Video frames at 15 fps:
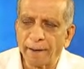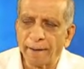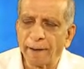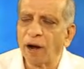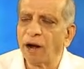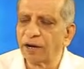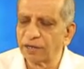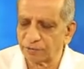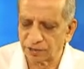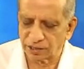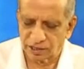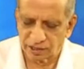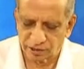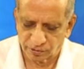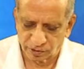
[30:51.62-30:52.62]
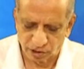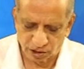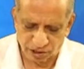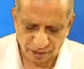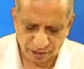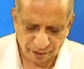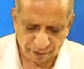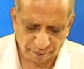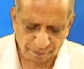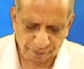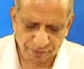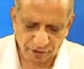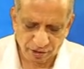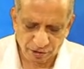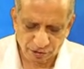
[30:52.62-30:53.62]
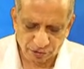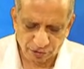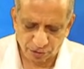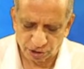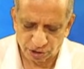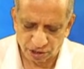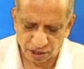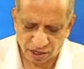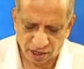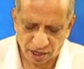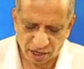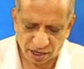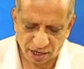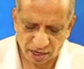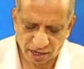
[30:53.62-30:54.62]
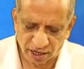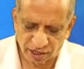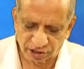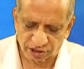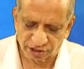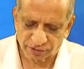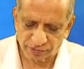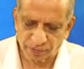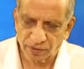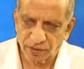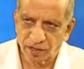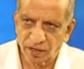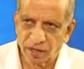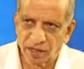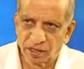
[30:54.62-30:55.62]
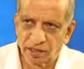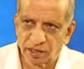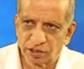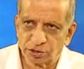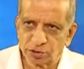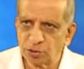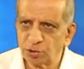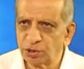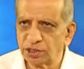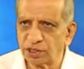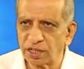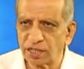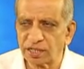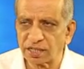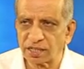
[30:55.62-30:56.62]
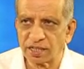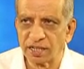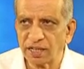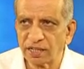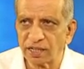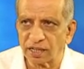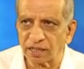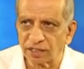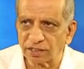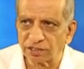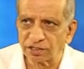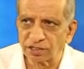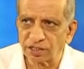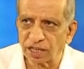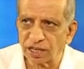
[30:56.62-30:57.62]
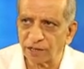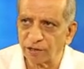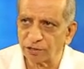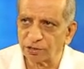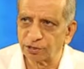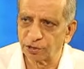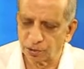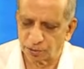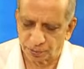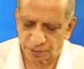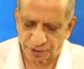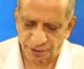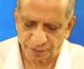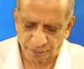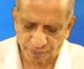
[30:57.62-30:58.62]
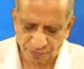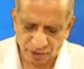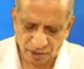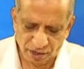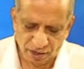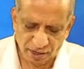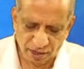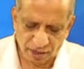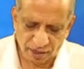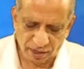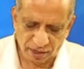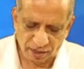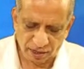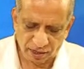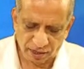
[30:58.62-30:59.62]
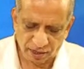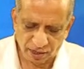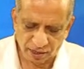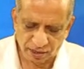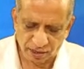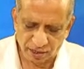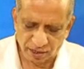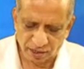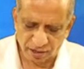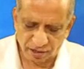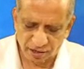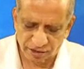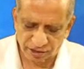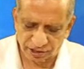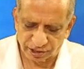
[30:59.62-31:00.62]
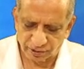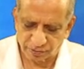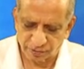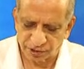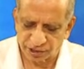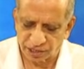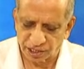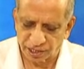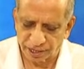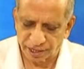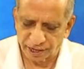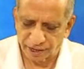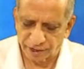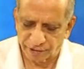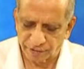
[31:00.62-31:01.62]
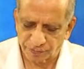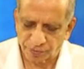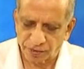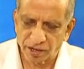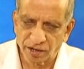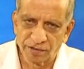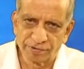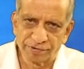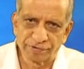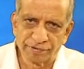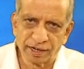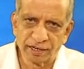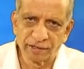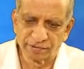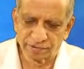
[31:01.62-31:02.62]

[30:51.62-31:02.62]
or we can even take up social class. Social status can also be a concept which can have 5